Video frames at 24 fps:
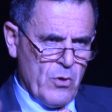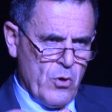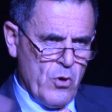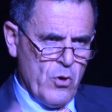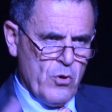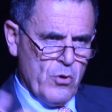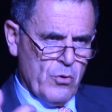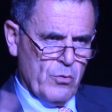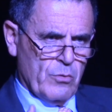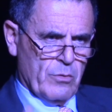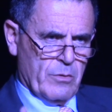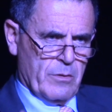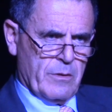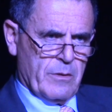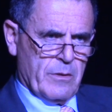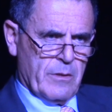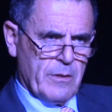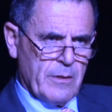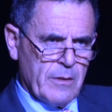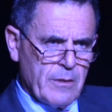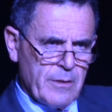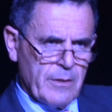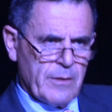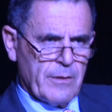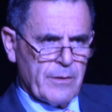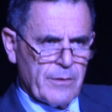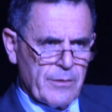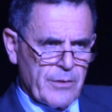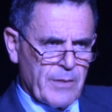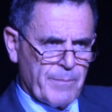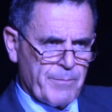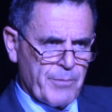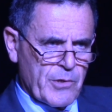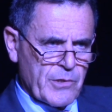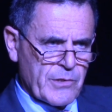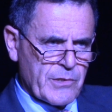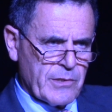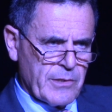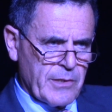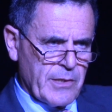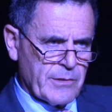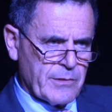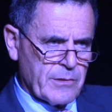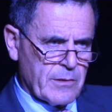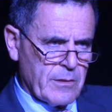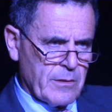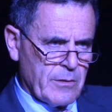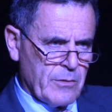who the person
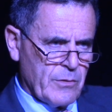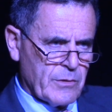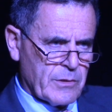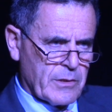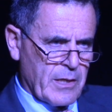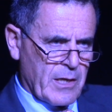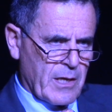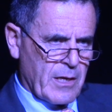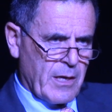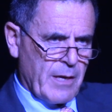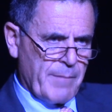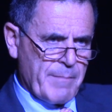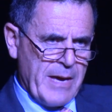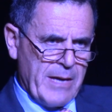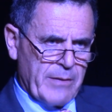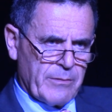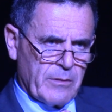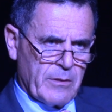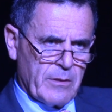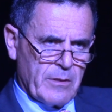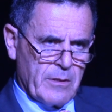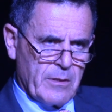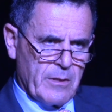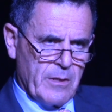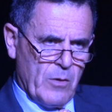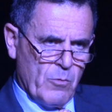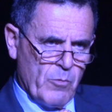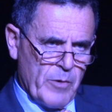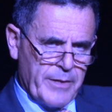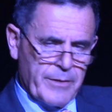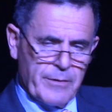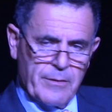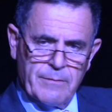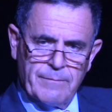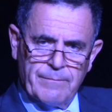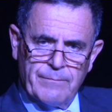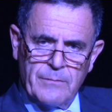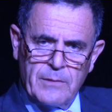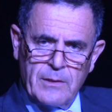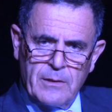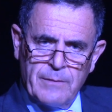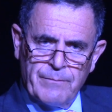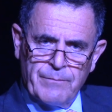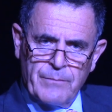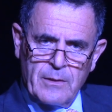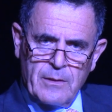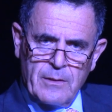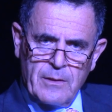is who's going to come out a winner
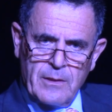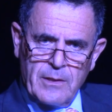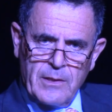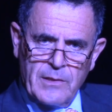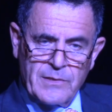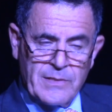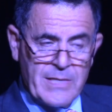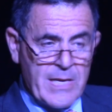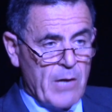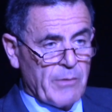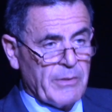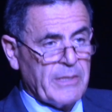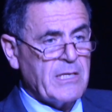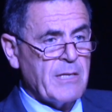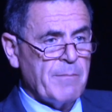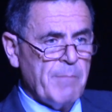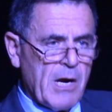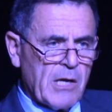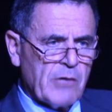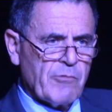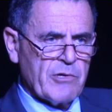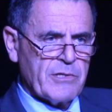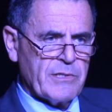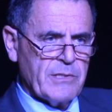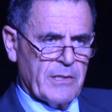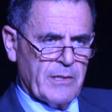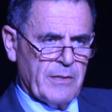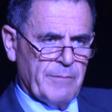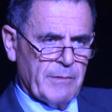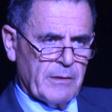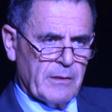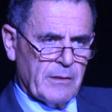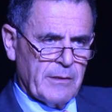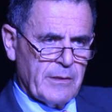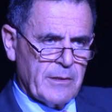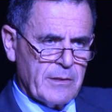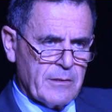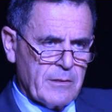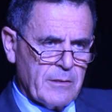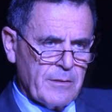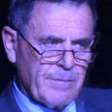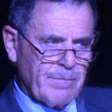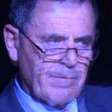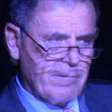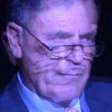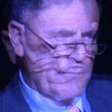is the only democracy in the Middle East.